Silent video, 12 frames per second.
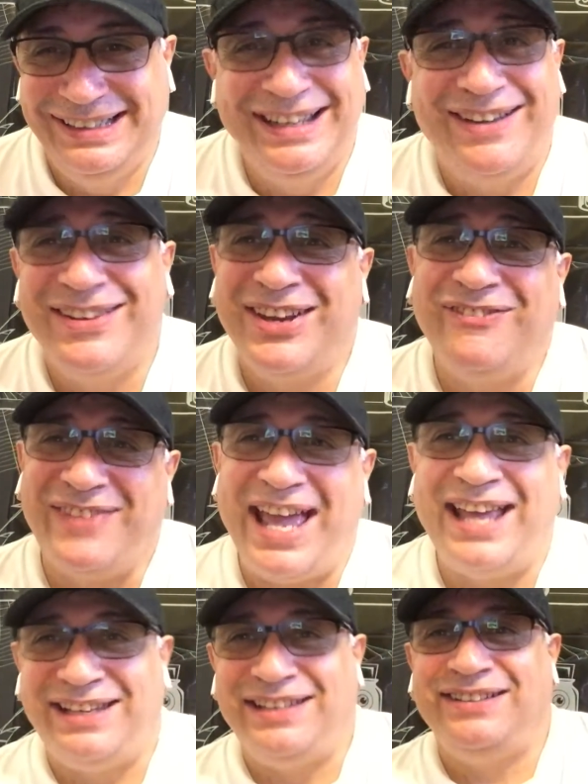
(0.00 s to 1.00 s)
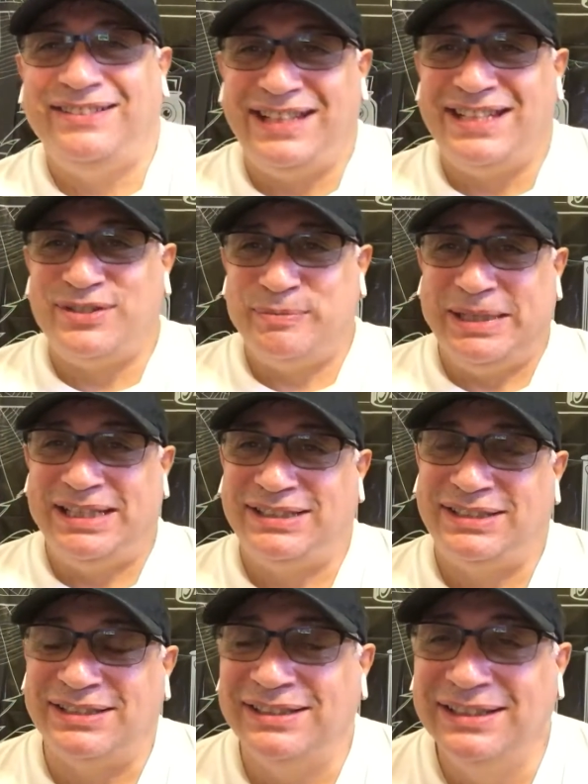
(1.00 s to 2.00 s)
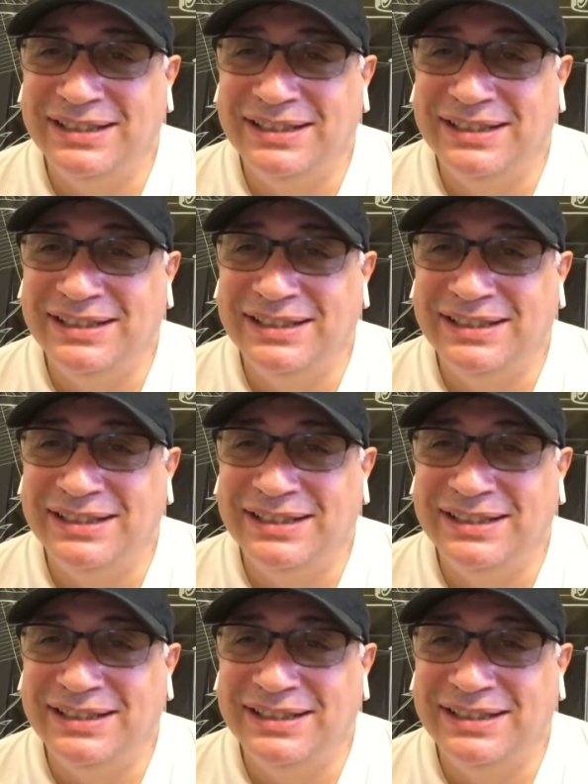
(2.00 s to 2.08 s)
No, you're fat. You eat too much.